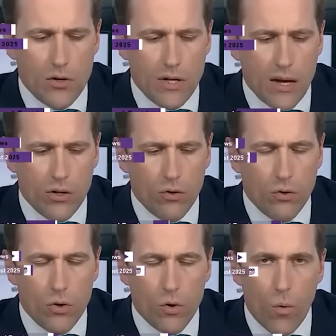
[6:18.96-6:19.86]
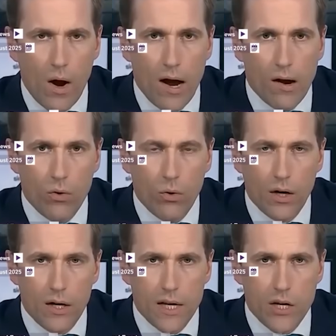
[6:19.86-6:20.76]
doubt you're aware, an
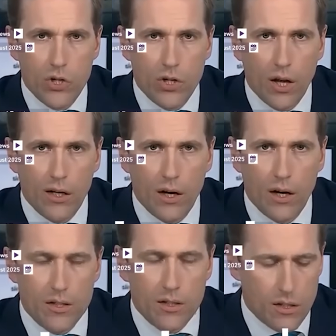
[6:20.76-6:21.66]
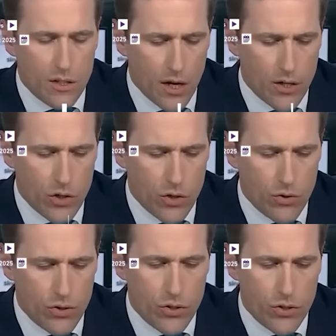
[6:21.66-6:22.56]
organisation like ours at Sky
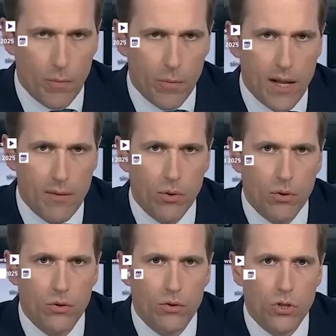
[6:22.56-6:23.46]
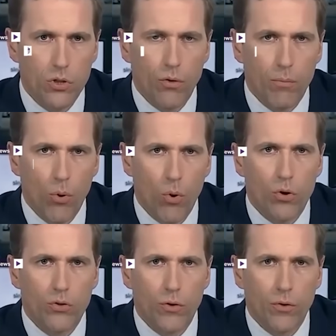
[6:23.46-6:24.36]
News has not been able to
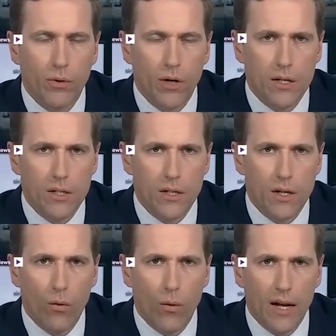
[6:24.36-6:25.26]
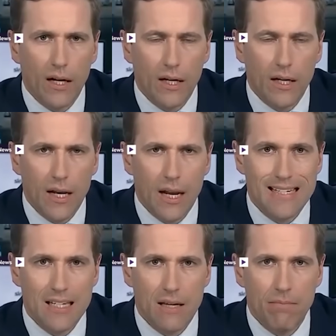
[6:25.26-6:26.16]
report from Gaza directly
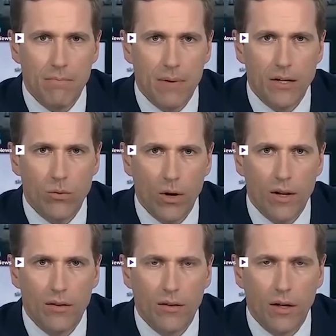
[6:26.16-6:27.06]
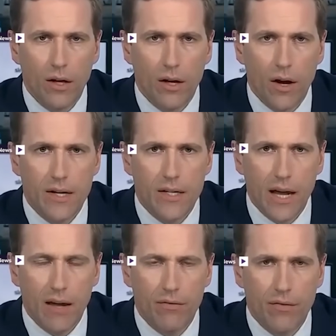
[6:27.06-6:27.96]
unless embedded with an
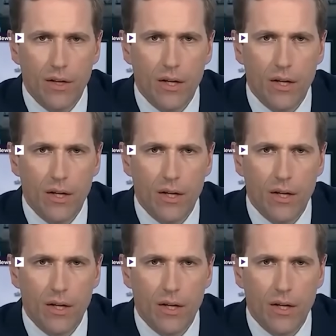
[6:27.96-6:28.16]
IDF